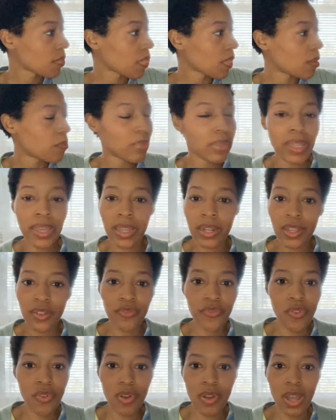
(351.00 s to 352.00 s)
planning
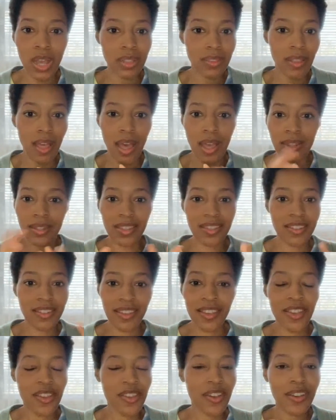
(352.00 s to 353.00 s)
for a lot
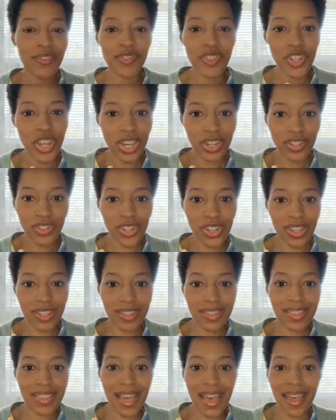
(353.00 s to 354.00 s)
of
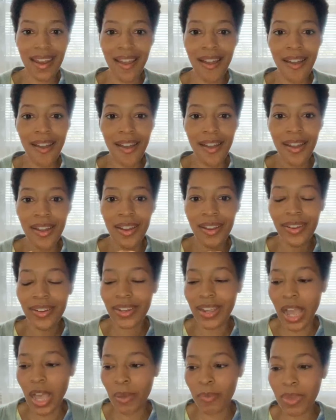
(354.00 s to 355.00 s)
changes that are
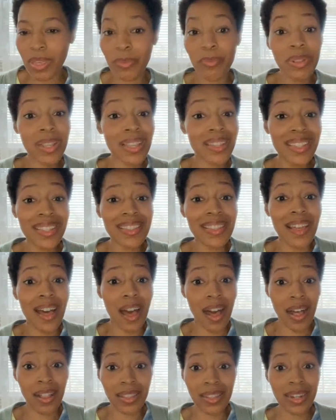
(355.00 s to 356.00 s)
coming. Plus, it's the
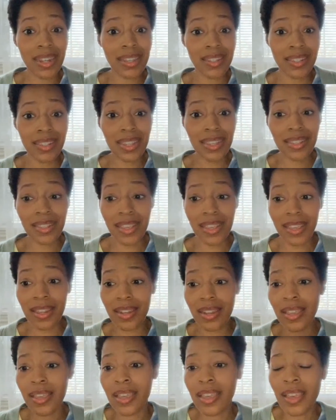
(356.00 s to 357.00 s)
holiday
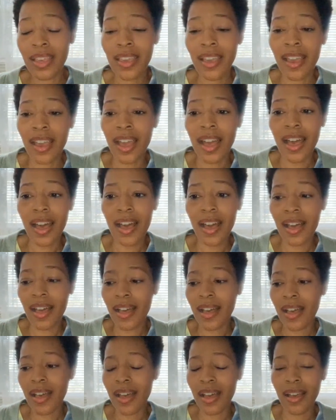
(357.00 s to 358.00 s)
season.
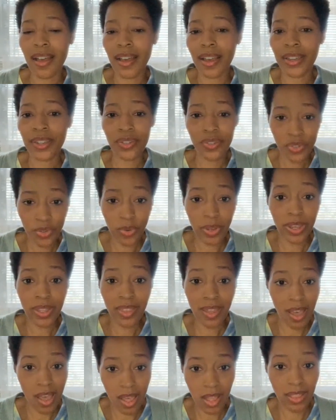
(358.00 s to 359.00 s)
I enjoy the
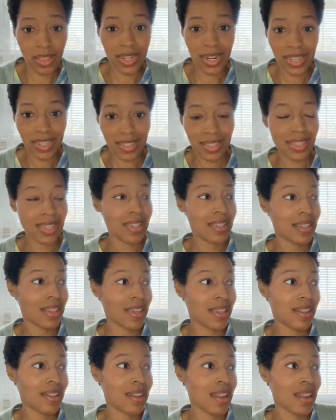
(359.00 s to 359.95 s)
holiday season.